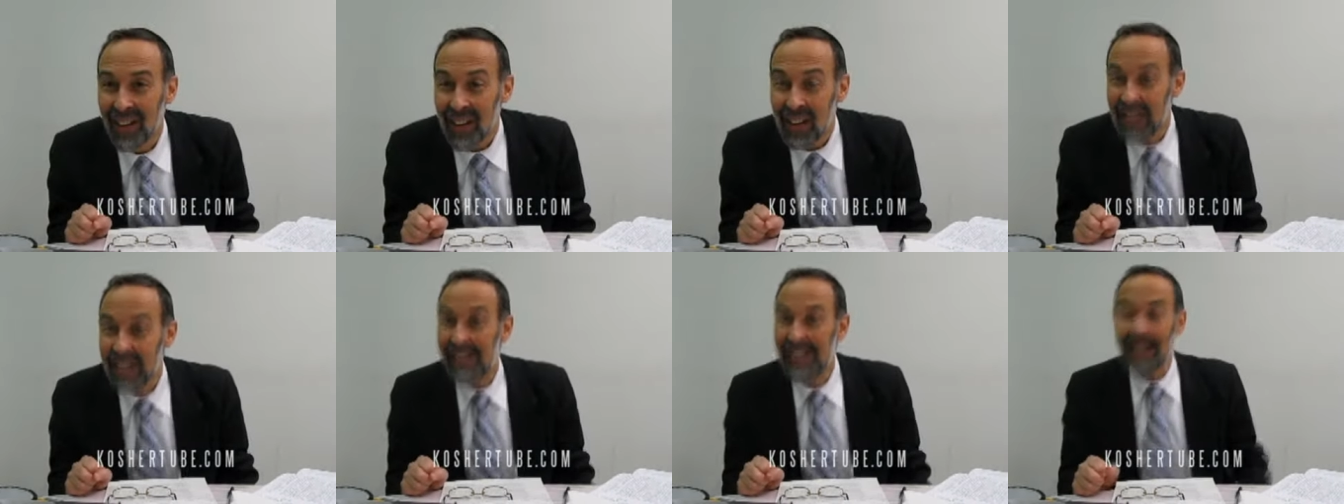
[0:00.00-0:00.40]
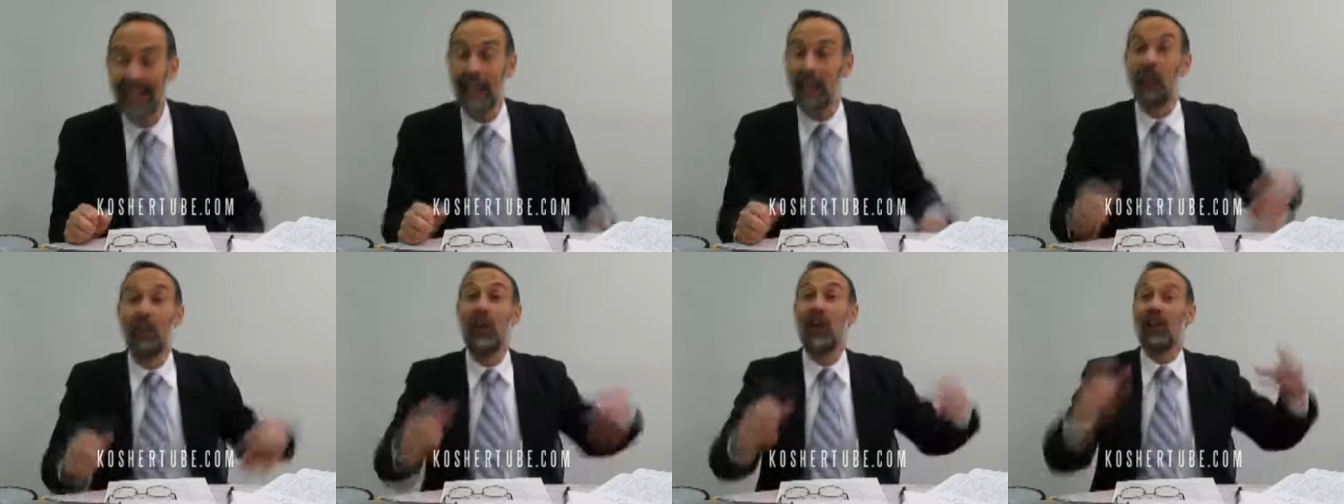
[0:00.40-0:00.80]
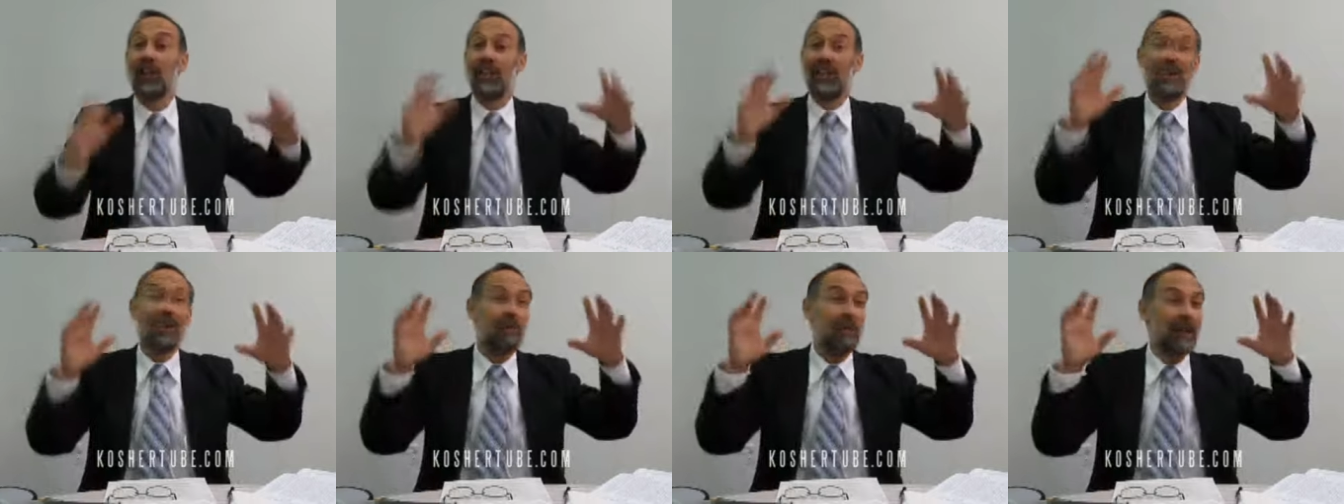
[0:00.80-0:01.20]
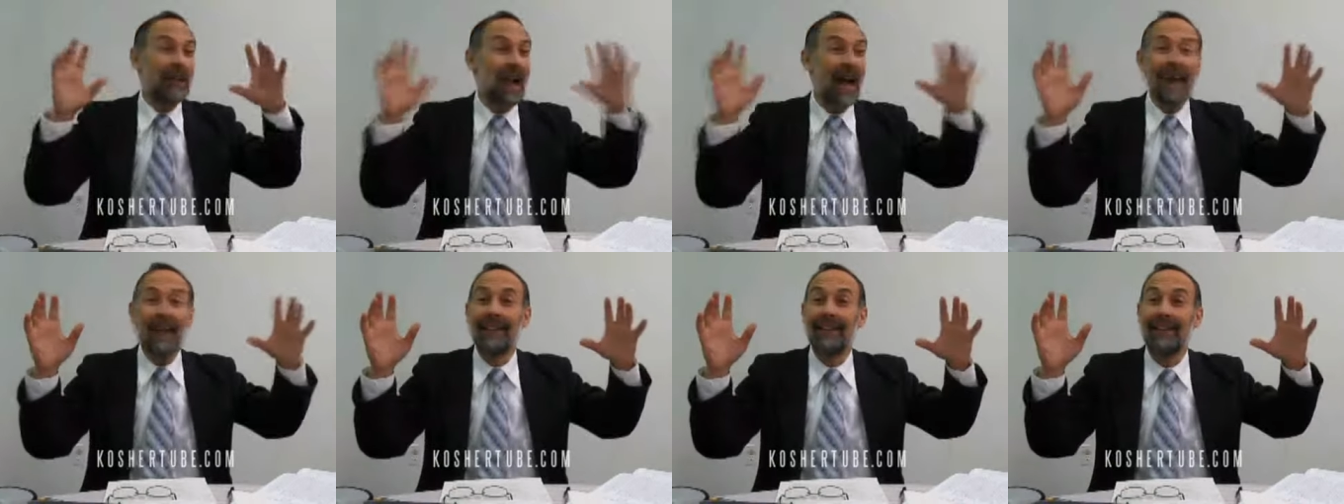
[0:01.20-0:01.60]
It's not like we go to sleep at
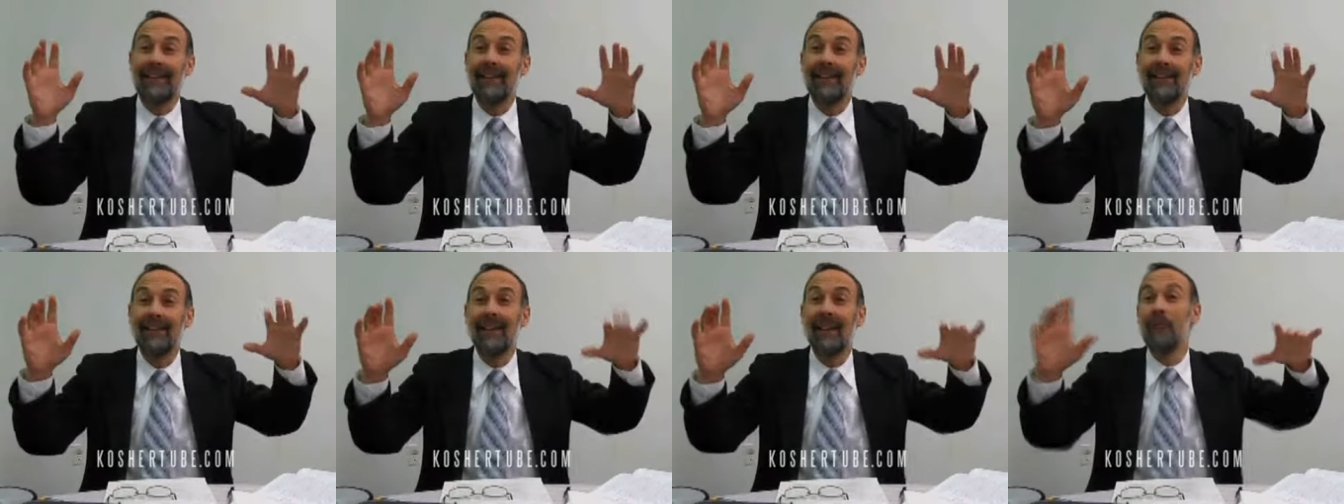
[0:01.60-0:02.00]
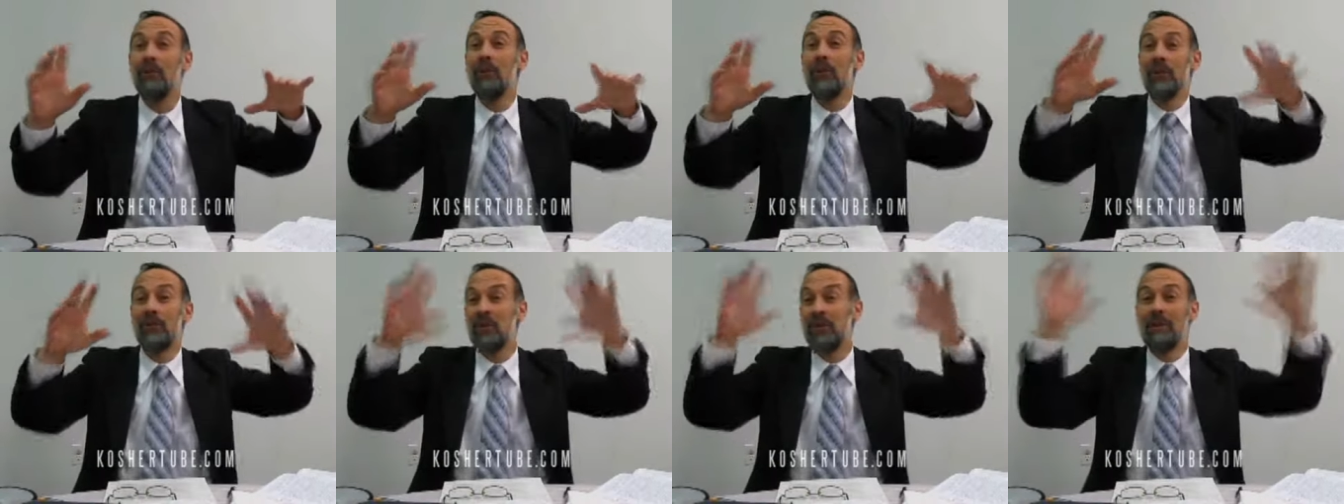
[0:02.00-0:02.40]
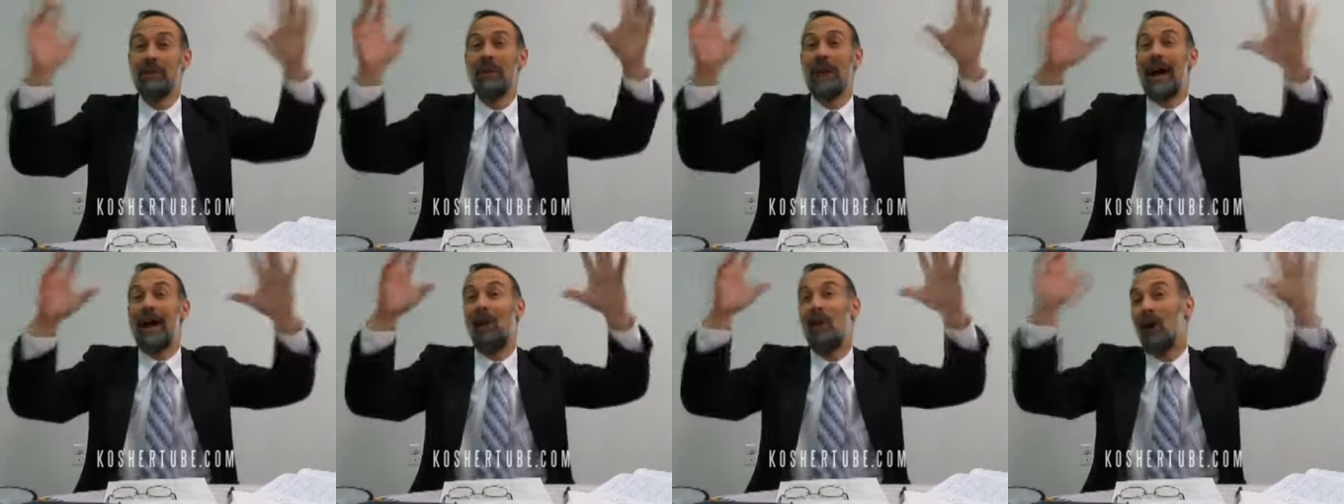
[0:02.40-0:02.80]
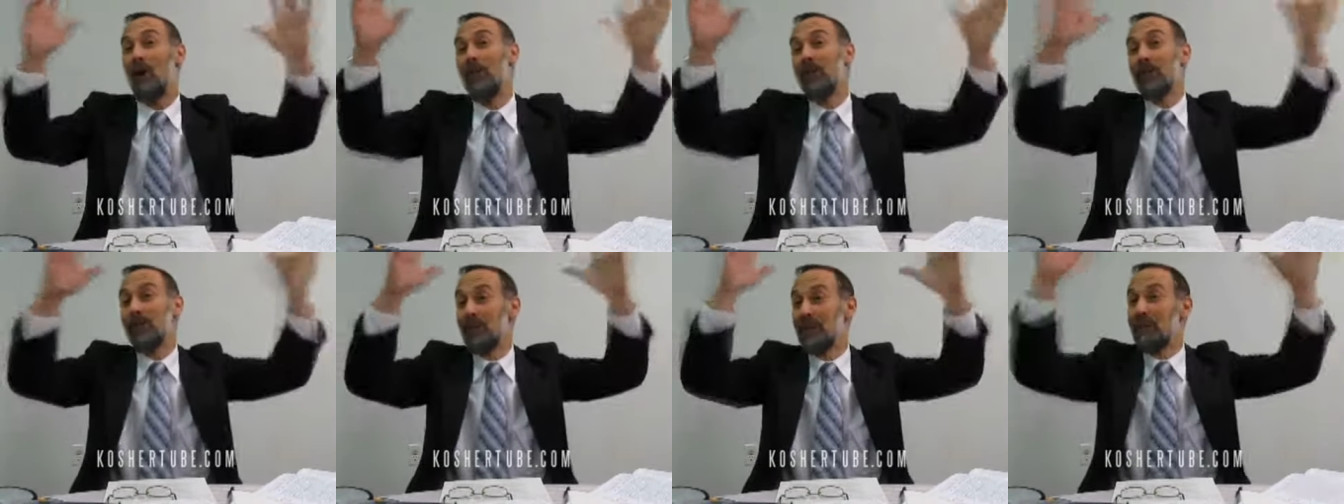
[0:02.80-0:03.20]
night and we dream about what
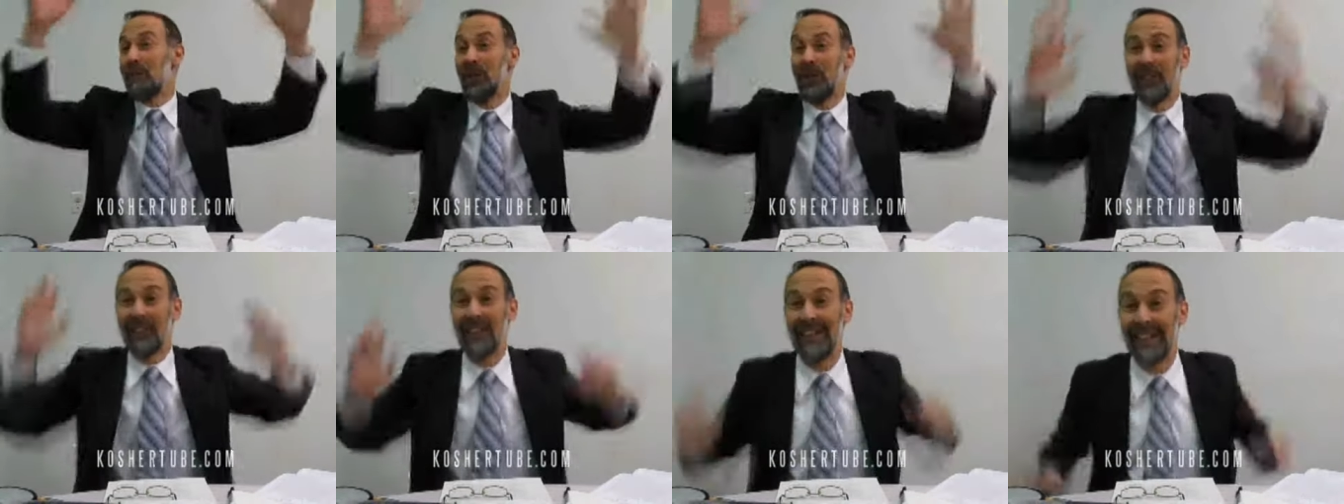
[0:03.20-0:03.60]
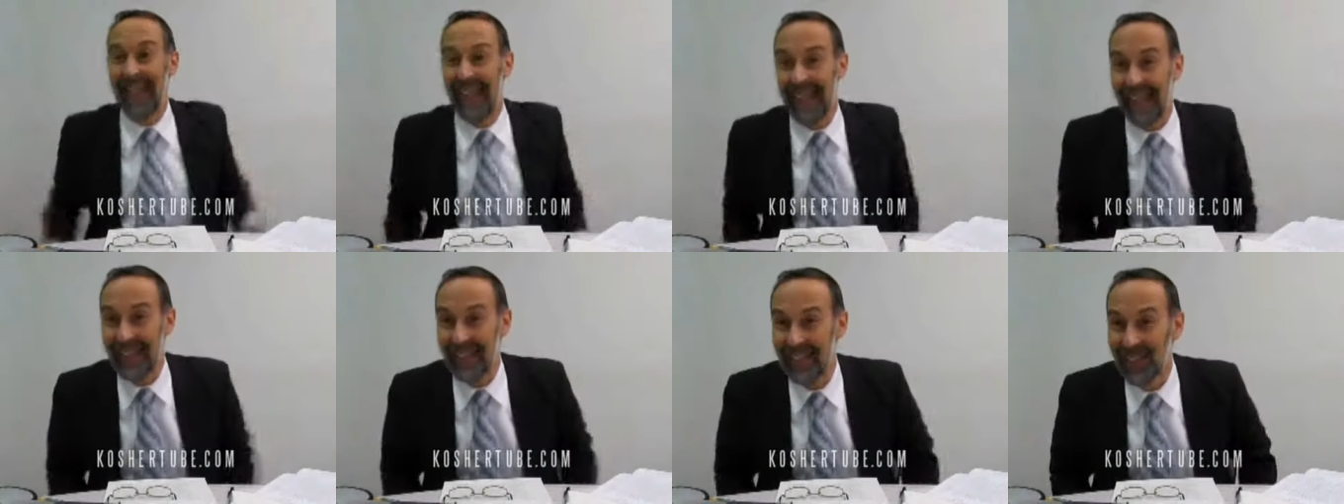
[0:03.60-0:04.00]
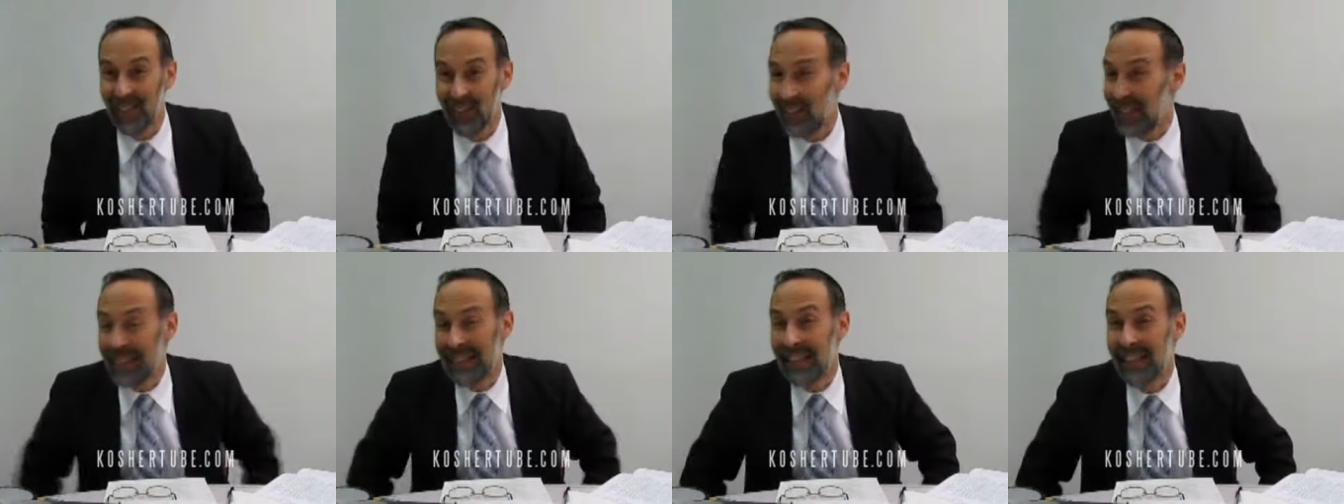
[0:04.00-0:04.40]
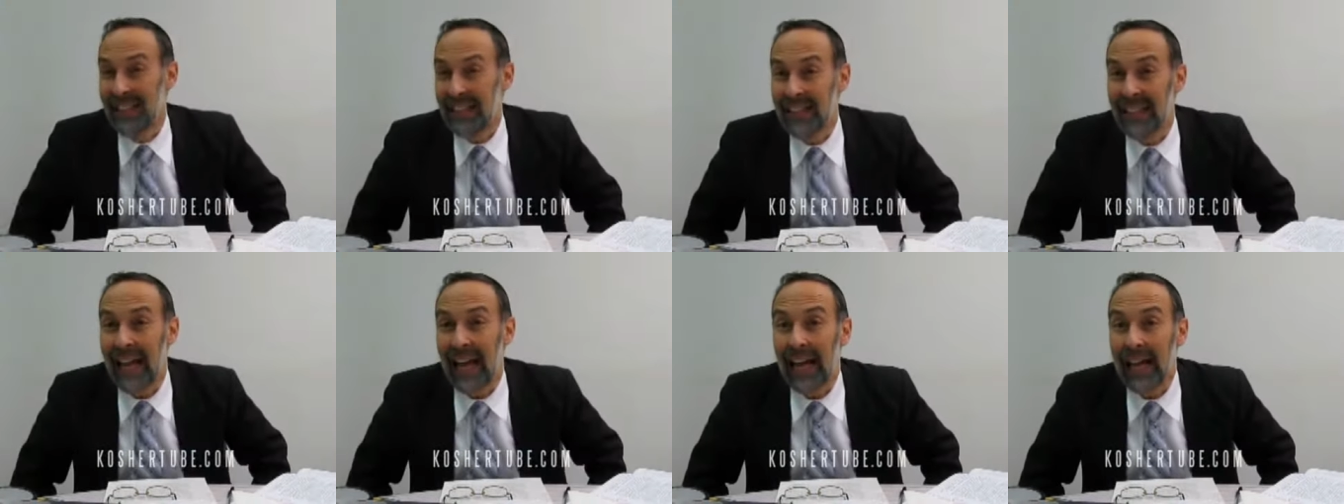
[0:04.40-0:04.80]
we dream during the day or anything
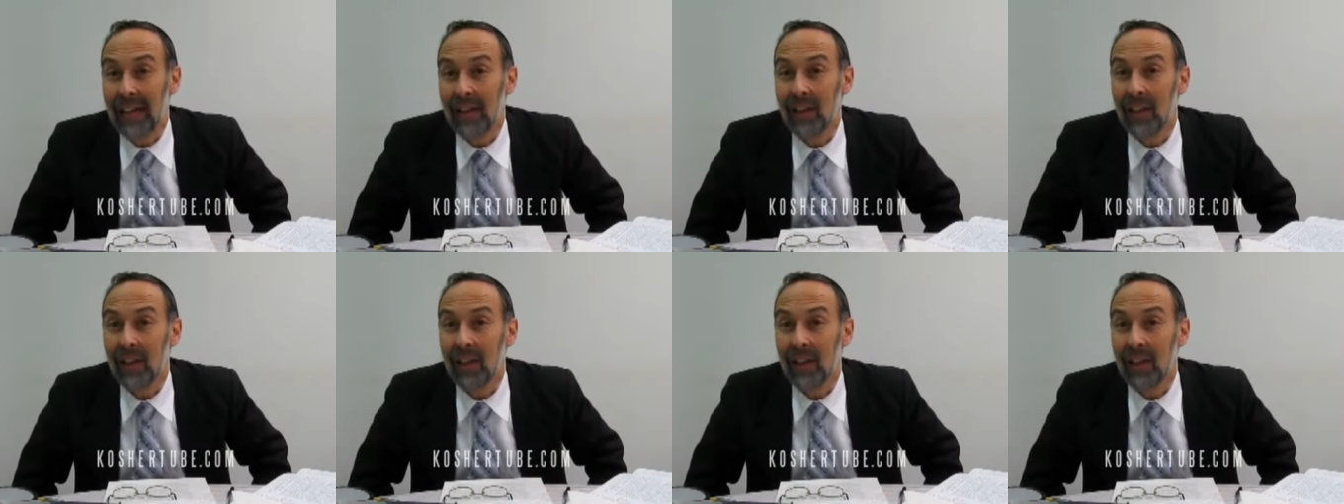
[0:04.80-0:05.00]
like that.